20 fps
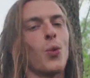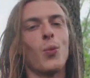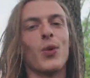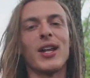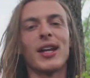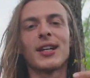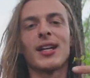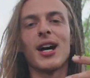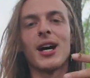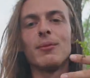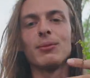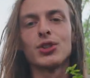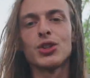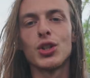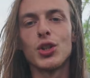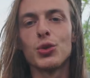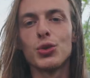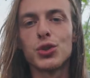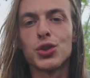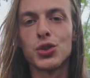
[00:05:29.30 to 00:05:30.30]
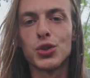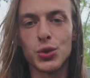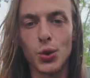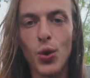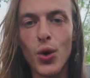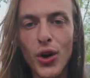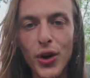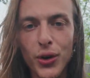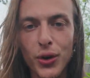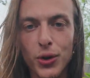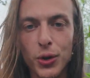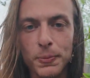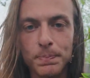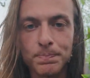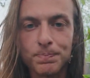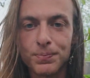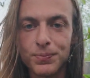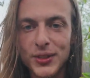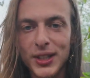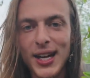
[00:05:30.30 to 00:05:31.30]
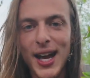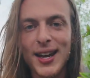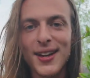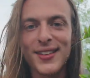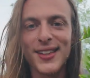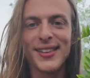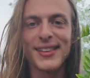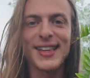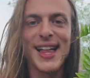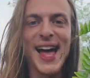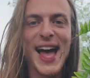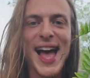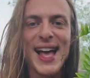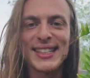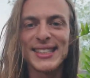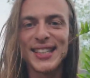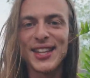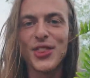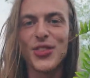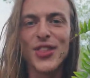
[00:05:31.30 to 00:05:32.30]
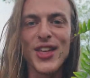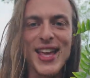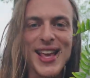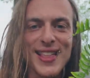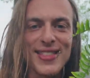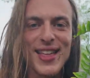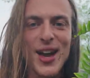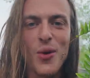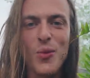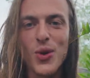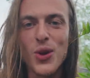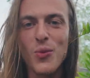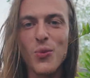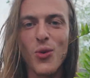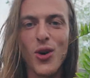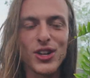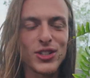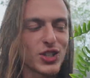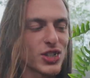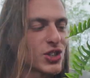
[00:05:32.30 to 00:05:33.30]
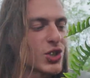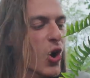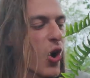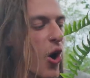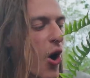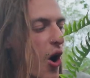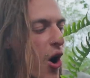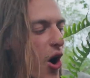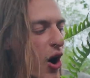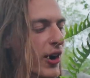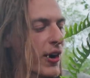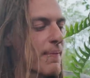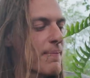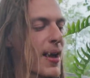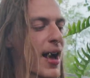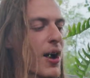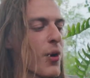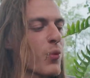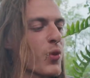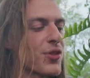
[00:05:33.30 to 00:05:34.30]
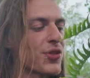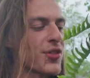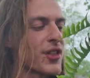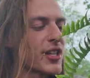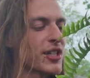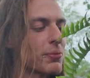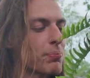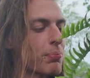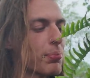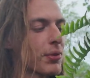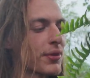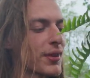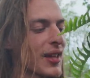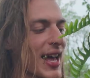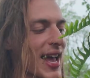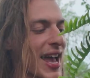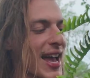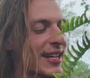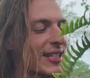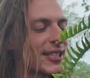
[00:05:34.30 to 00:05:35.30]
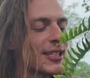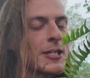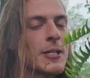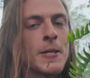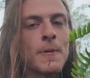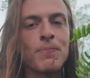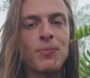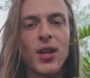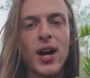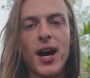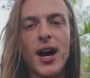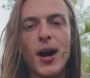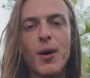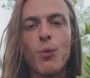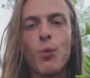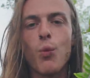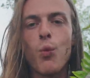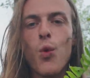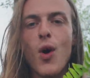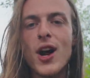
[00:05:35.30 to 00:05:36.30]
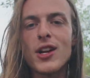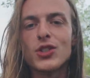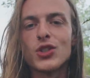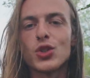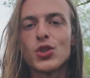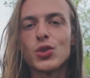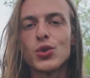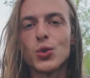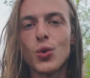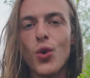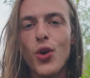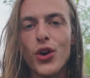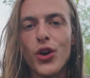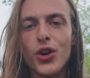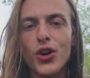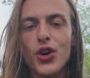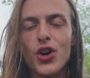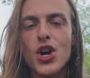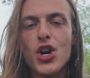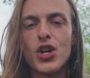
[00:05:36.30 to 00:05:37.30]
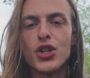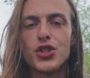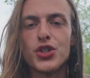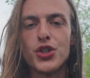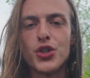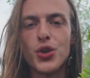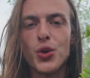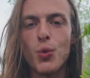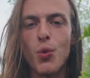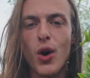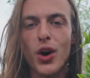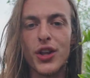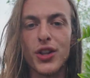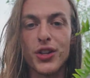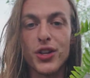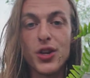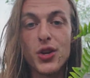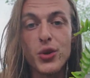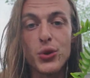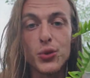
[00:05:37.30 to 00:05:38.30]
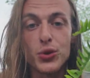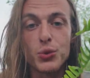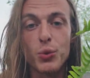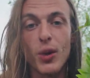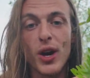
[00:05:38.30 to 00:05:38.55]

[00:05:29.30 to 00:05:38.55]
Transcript: When it comes to soil, the kind of last thing that we want to talk about with this plant, what soil do you want to use?